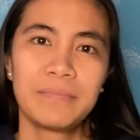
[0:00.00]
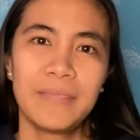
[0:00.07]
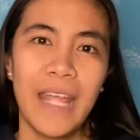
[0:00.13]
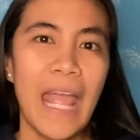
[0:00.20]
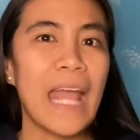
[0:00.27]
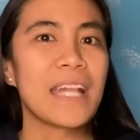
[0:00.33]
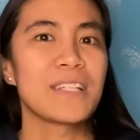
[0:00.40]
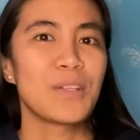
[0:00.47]

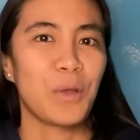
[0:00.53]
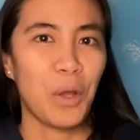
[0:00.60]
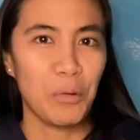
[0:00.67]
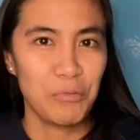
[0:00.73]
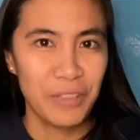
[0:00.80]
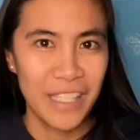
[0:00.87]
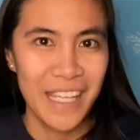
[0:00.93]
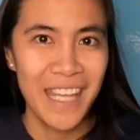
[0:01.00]
And so
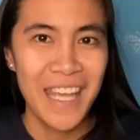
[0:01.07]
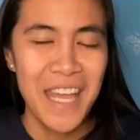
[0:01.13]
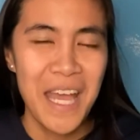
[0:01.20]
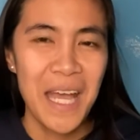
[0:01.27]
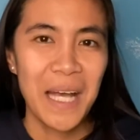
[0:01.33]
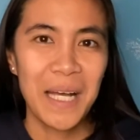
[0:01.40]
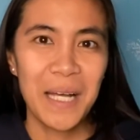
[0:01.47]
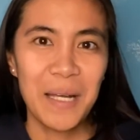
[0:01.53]
hopefully
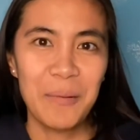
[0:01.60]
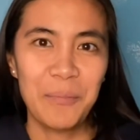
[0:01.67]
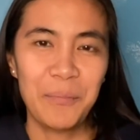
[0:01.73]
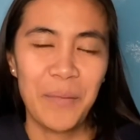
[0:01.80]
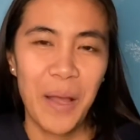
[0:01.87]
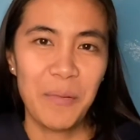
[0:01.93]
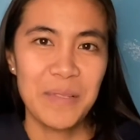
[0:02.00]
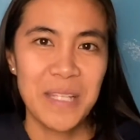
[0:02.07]

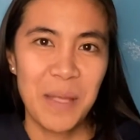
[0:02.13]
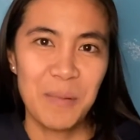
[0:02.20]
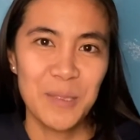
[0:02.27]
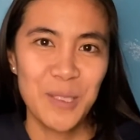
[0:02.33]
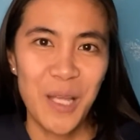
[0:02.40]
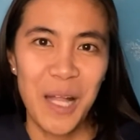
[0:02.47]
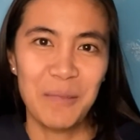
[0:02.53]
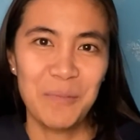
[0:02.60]
I was able to
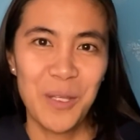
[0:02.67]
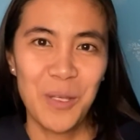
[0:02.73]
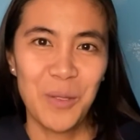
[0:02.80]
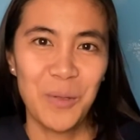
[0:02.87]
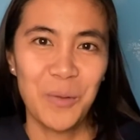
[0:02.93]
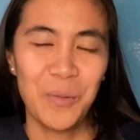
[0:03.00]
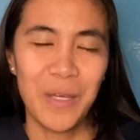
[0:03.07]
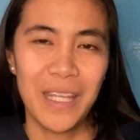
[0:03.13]
help
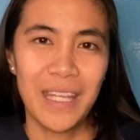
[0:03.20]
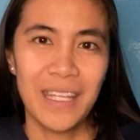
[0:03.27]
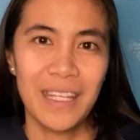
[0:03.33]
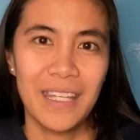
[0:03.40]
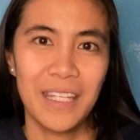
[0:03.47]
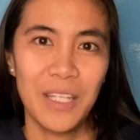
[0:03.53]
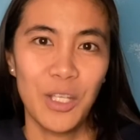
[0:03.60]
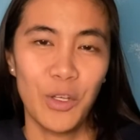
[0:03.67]
you with
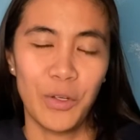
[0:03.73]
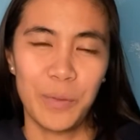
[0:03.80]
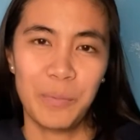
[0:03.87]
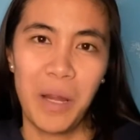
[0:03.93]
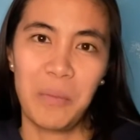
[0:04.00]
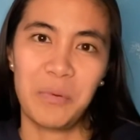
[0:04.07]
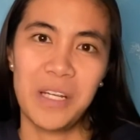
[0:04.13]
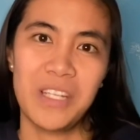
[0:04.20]
your
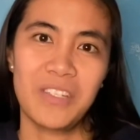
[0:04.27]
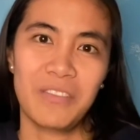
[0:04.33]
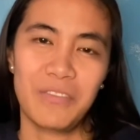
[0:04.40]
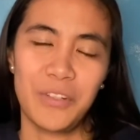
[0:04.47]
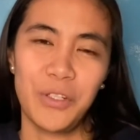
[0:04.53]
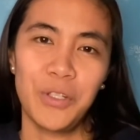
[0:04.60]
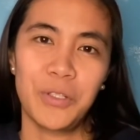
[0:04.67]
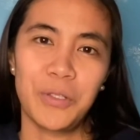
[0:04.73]
preparation for
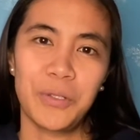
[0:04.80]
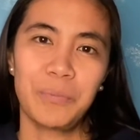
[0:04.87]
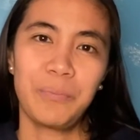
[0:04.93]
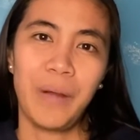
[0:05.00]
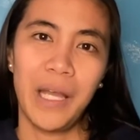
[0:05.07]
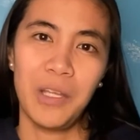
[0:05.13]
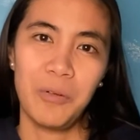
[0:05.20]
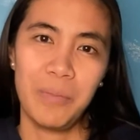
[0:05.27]
your
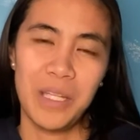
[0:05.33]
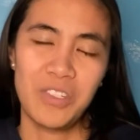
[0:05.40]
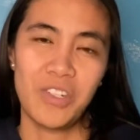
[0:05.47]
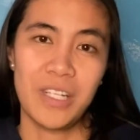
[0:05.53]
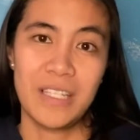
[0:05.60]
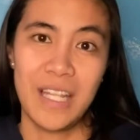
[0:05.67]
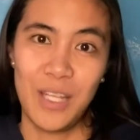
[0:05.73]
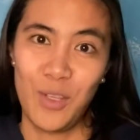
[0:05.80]

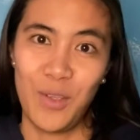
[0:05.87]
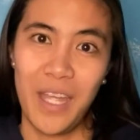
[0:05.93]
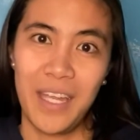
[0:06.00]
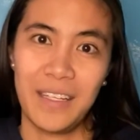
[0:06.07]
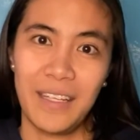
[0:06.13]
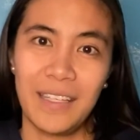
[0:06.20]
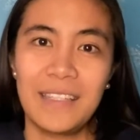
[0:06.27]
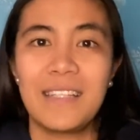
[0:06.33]
biometrics, and you
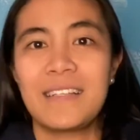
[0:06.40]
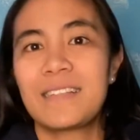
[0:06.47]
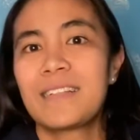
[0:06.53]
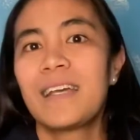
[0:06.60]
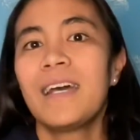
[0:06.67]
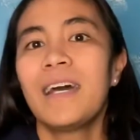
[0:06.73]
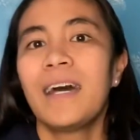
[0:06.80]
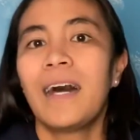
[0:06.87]
get at least
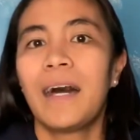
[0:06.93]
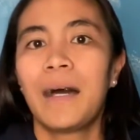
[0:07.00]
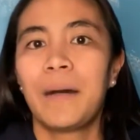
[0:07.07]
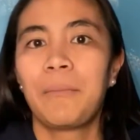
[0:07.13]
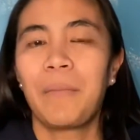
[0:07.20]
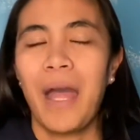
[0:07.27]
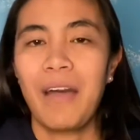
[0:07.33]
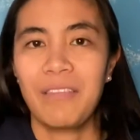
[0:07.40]

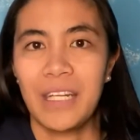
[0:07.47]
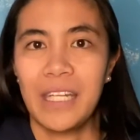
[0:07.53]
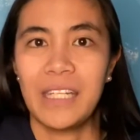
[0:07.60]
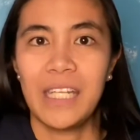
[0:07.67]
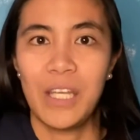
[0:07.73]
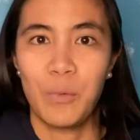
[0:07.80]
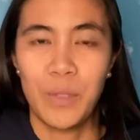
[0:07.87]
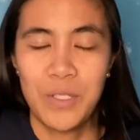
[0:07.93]
have an
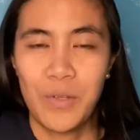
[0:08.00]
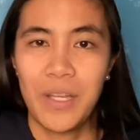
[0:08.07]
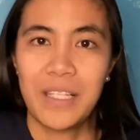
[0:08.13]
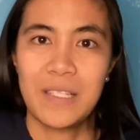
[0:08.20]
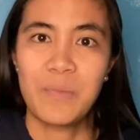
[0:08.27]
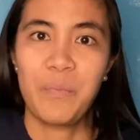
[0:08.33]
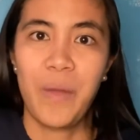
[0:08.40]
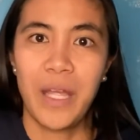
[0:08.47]
idea what to
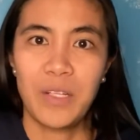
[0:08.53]
expect